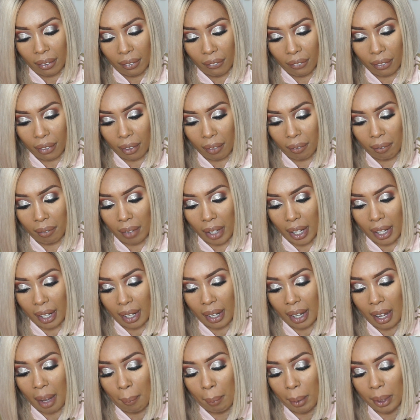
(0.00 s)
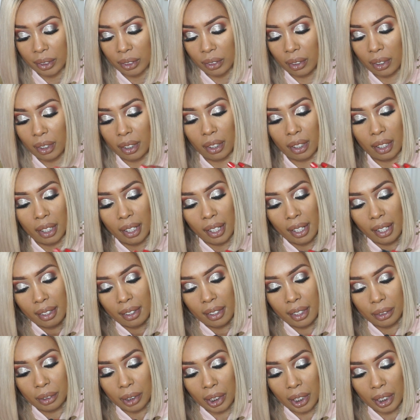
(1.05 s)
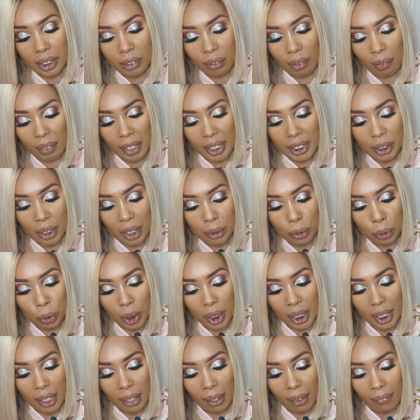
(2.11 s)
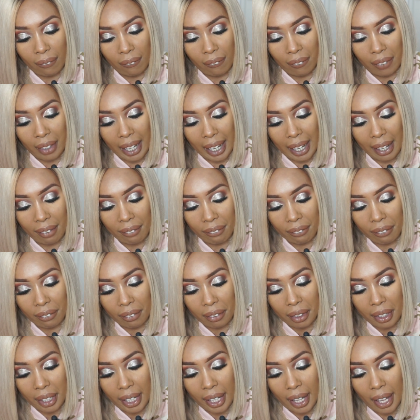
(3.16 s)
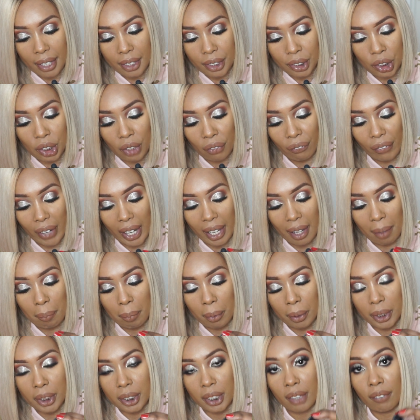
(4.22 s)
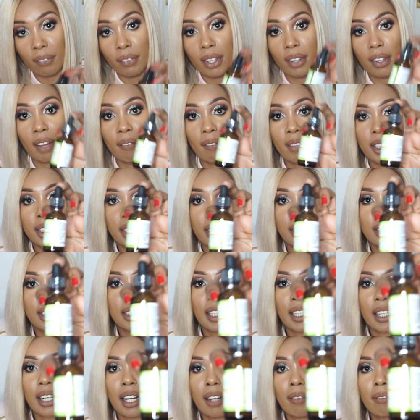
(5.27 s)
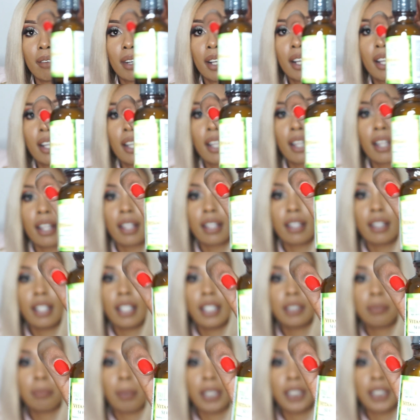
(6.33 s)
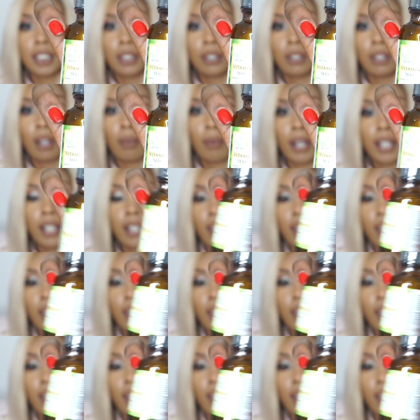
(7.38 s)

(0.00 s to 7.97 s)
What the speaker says: Amazon. This one is from the Tree of Life Age Defying Beauty Vitamin C Serum. This particular one,